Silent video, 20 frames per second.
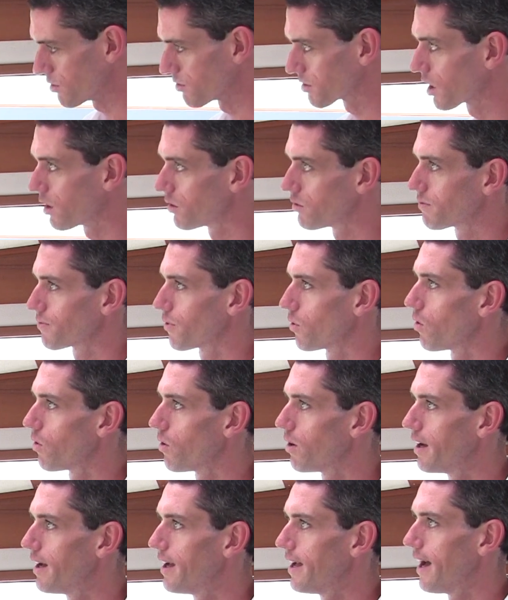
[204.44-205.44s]
you go
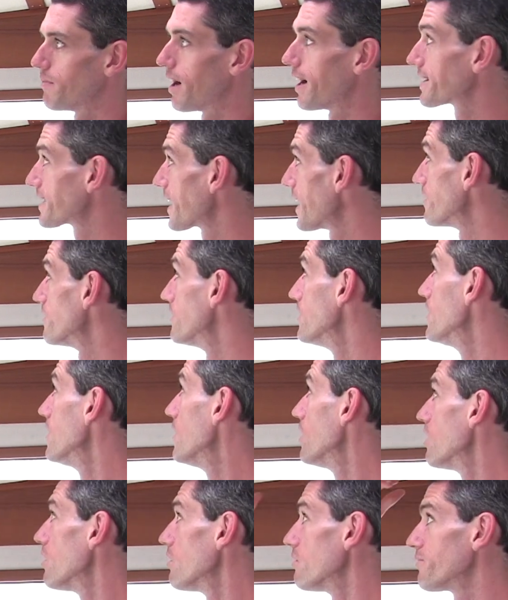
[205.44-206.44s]
for. Again,
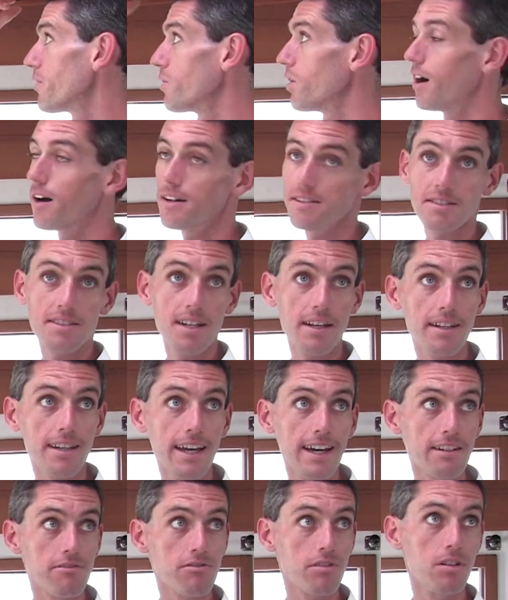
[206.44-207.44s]
full height standing
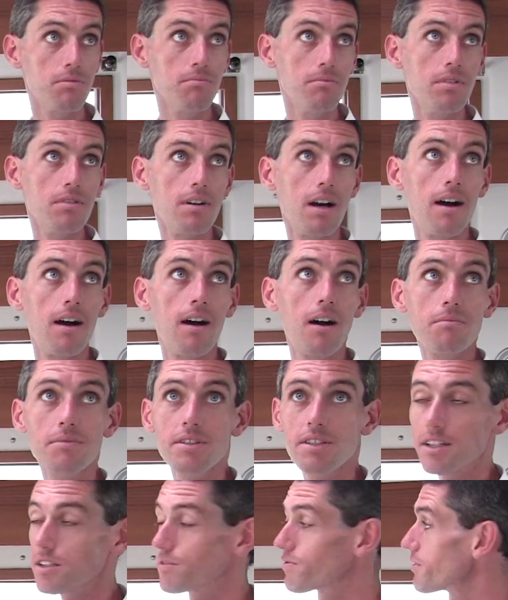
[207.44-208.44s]
headroom. I'm
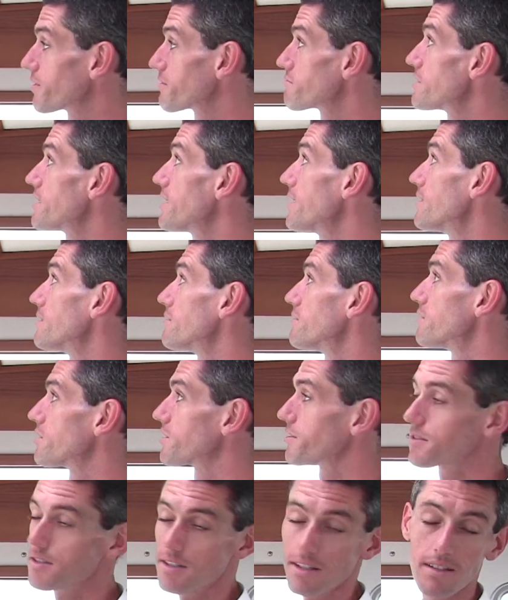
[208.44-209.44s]
6'3", and you
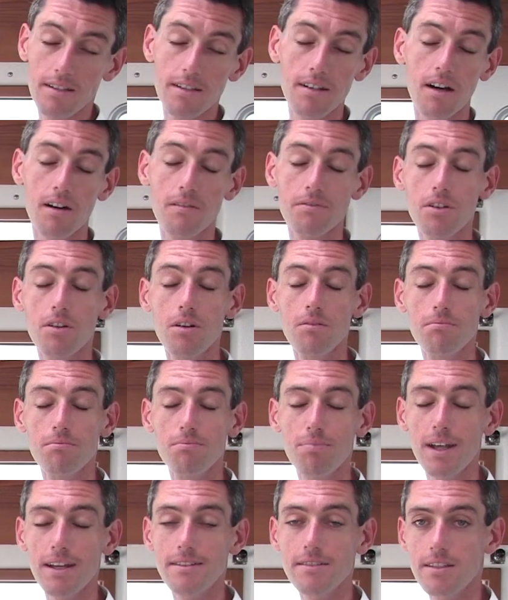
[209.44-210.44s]
can see that I've got
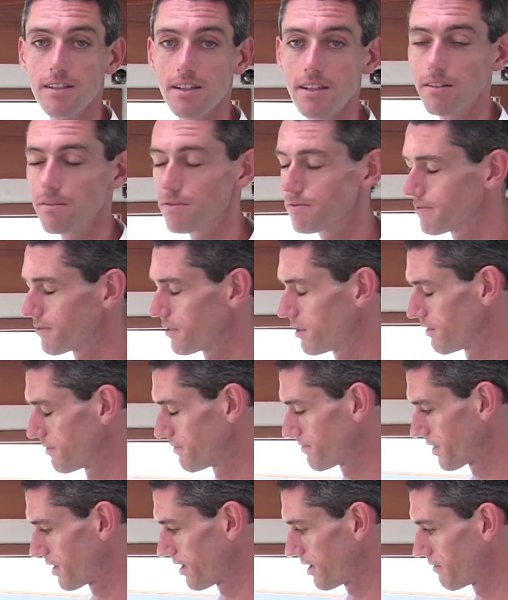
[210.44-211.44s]
plenty
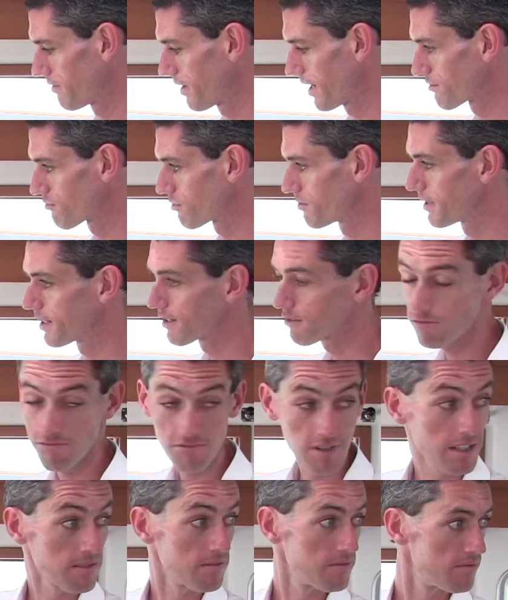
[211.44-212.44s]
of headroom here.
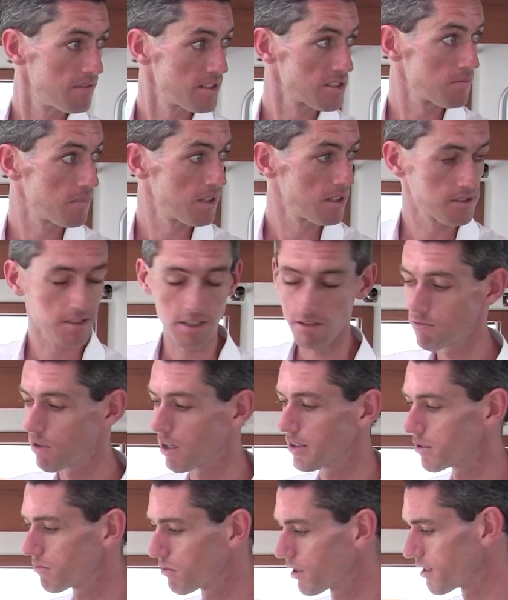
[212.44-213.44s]
Great visibility
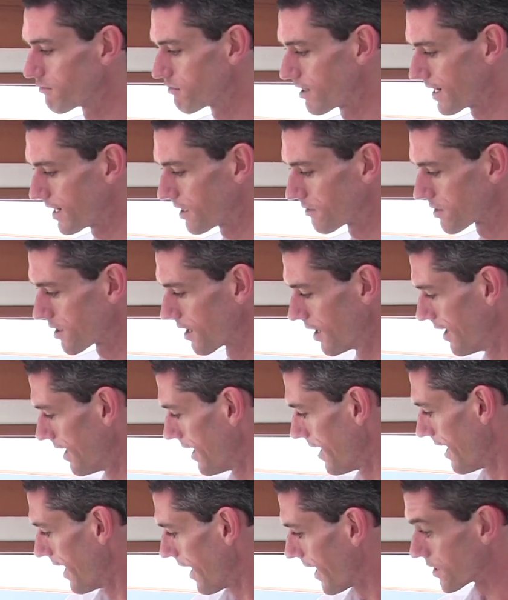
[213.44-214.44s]
right the way around.
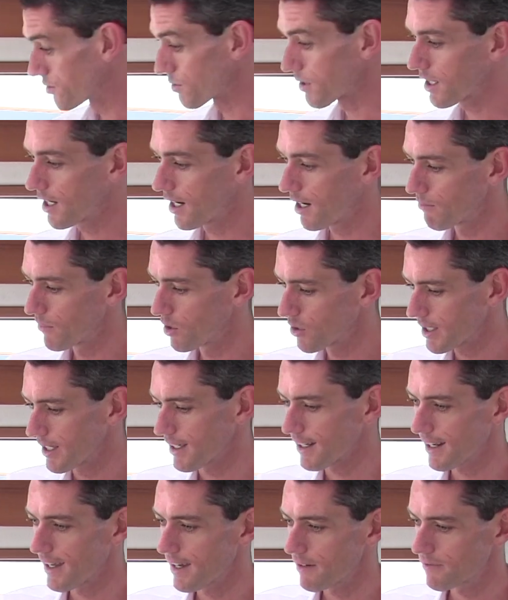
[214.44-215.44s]
As we come
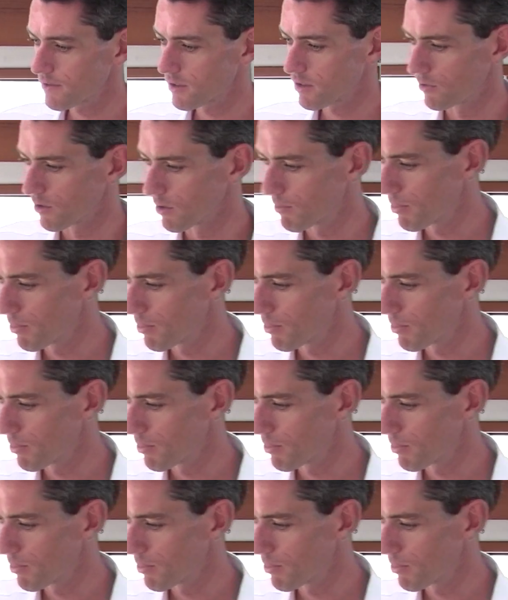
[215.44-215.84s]
looking left on the